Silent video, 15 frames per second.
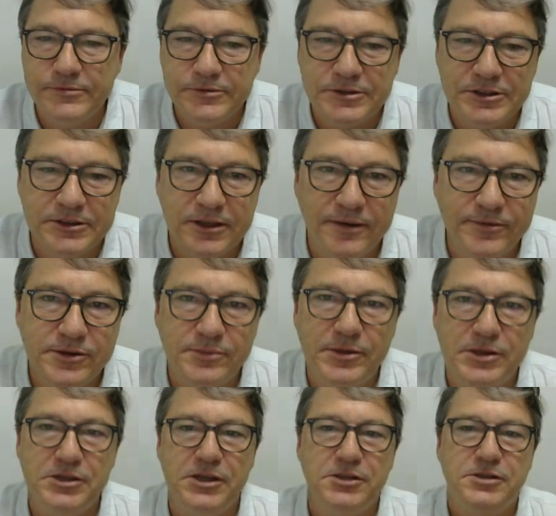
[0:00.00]
Just have some
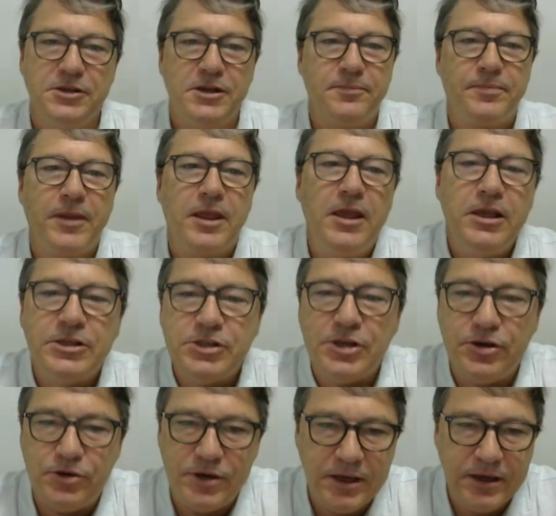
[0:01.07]
intensity.
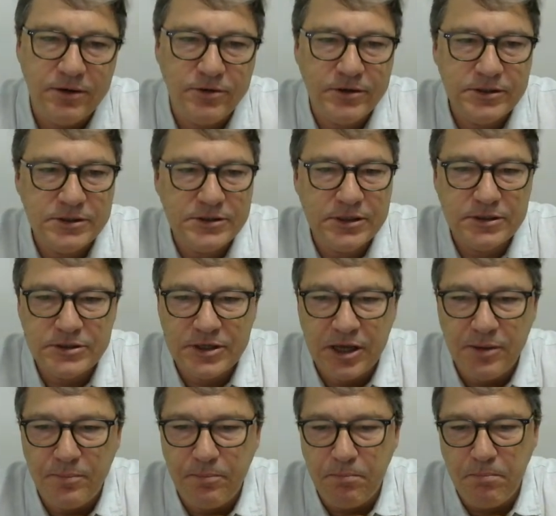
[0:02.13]
So here is
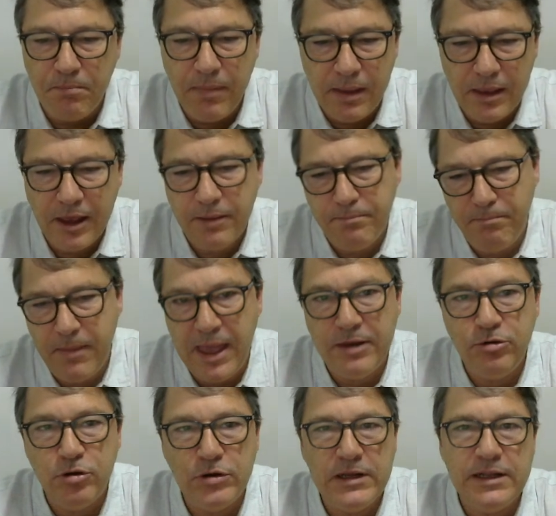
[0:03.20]
some
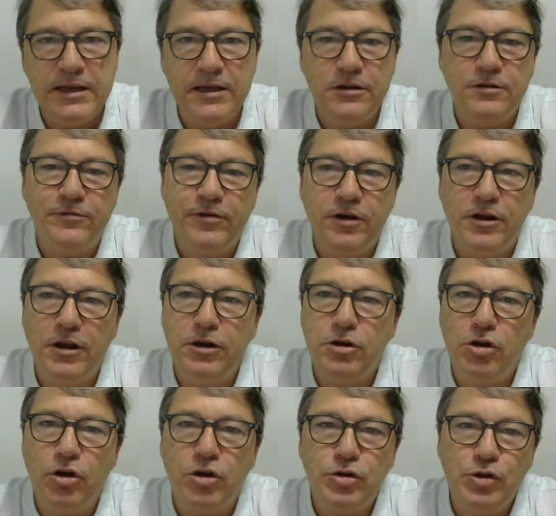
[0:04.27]
manually
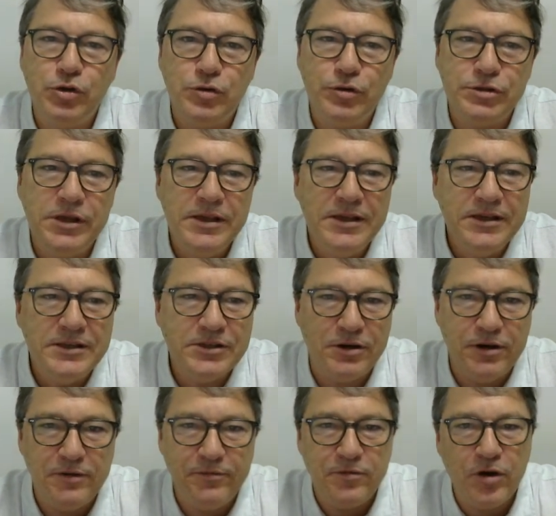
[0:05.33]
defined contours. So
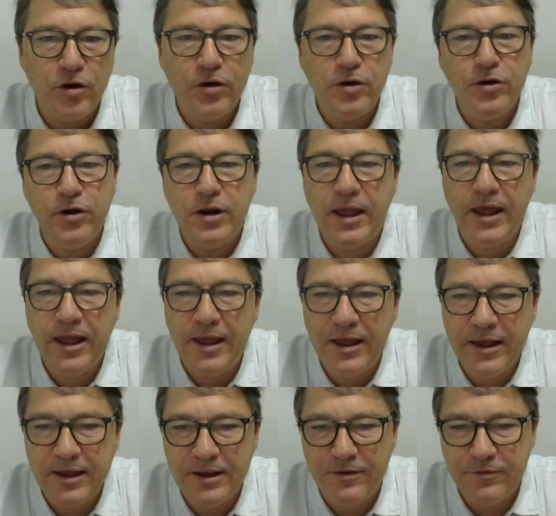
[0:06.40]
I've gone
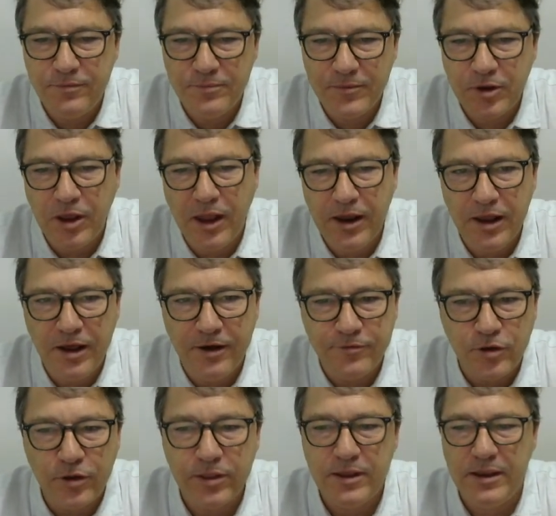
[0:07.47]
and
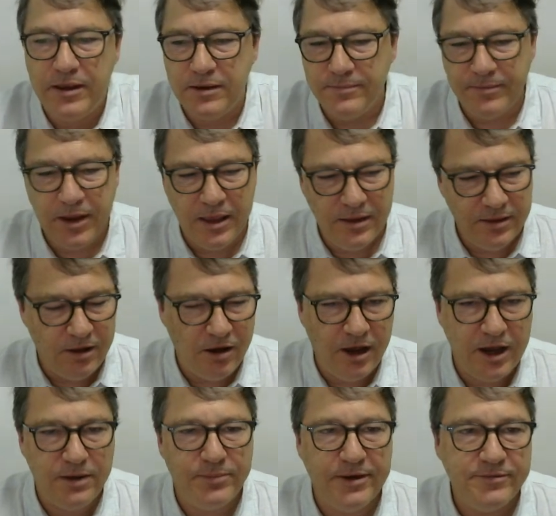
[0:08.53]
I've got the
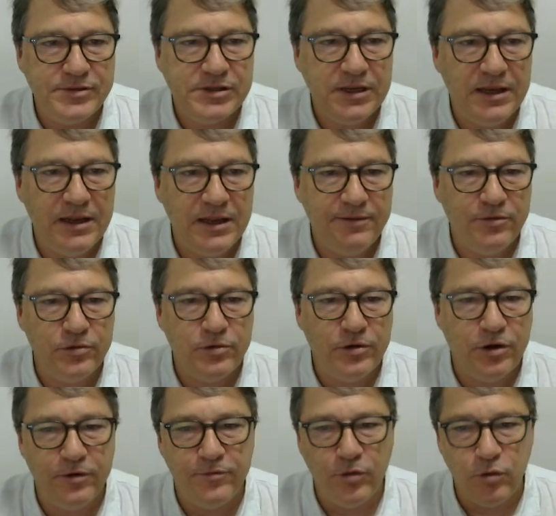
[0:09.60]
height above sea
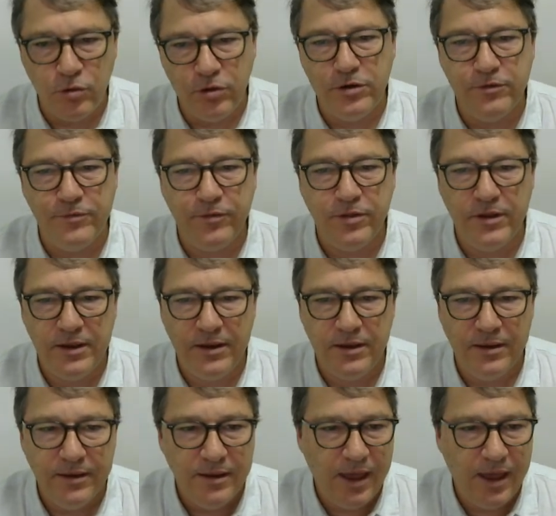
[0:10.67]
level of all of the